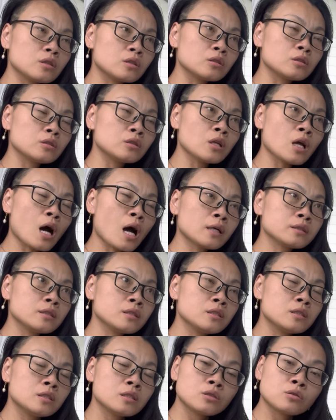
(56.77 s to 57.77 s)
not
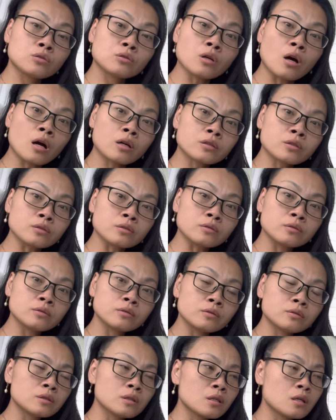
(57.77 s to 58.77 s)
easy to talk to
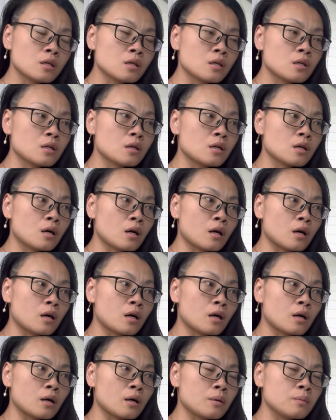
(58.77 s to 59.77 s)

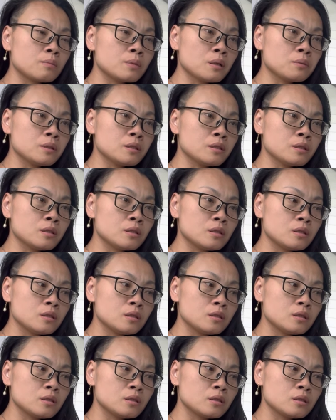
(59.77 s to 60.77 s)
uh, maybe
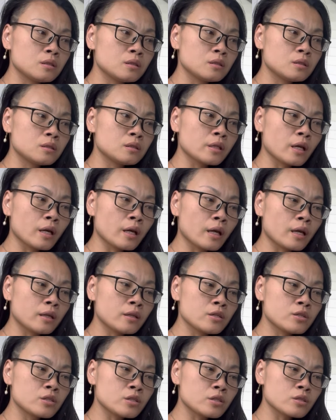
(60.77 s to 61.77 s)
their
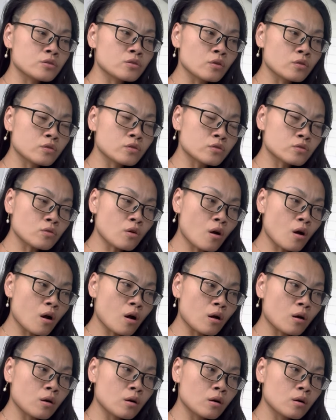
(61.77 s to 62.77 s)
energy is so
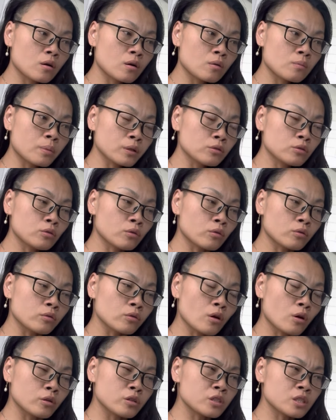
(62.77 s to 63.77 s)
strong, but you don't know. You're